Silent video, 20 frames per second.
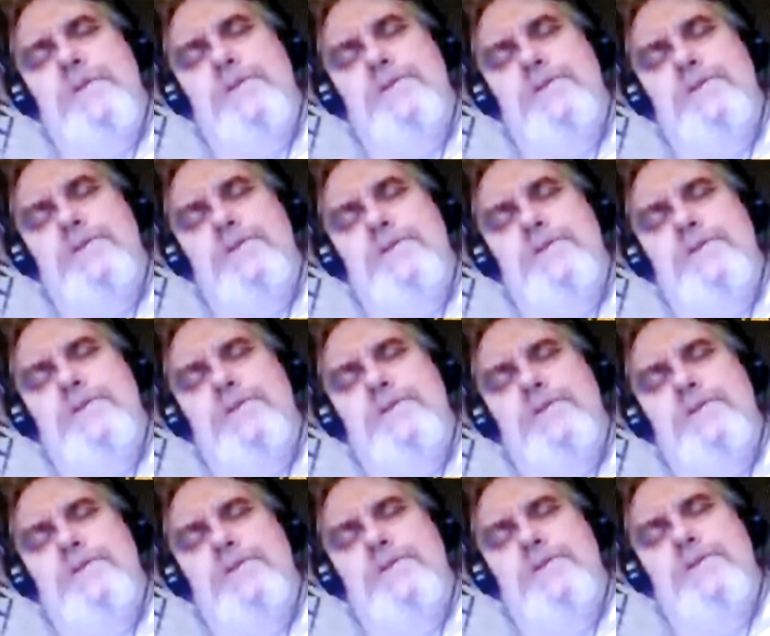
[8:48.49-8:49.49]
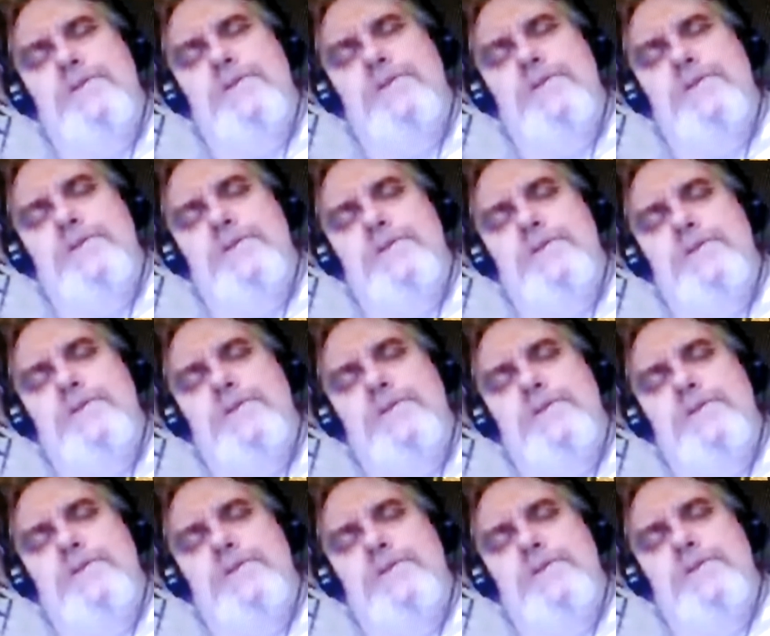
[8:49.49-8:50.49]
Well, I am extremely
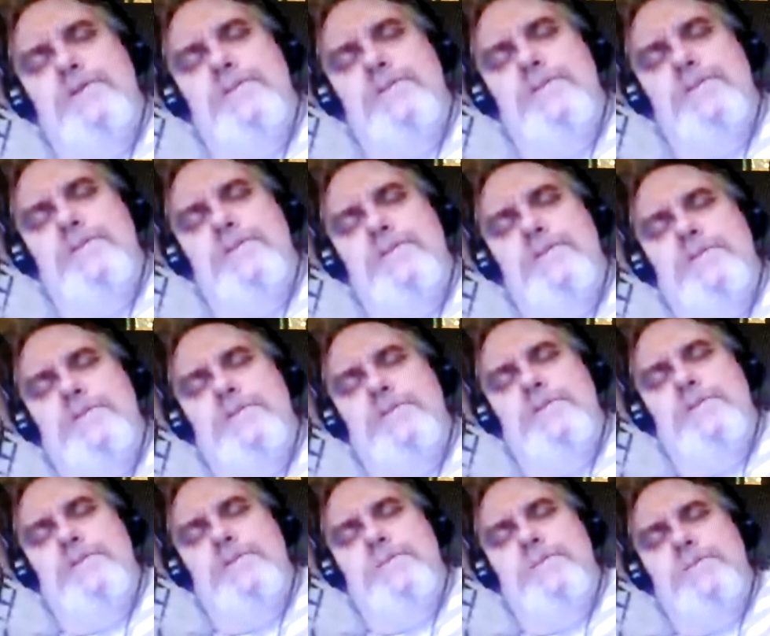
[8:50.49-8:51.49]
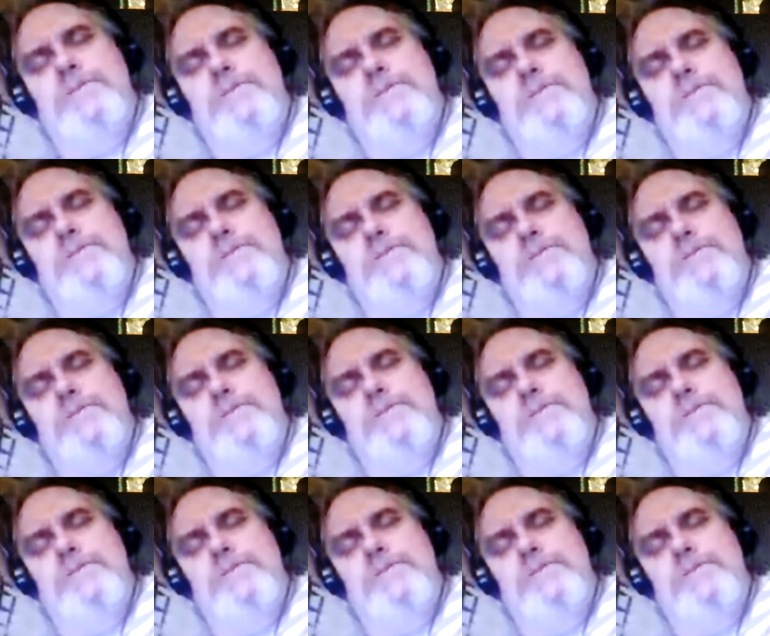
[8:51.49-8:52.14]
grateful for the information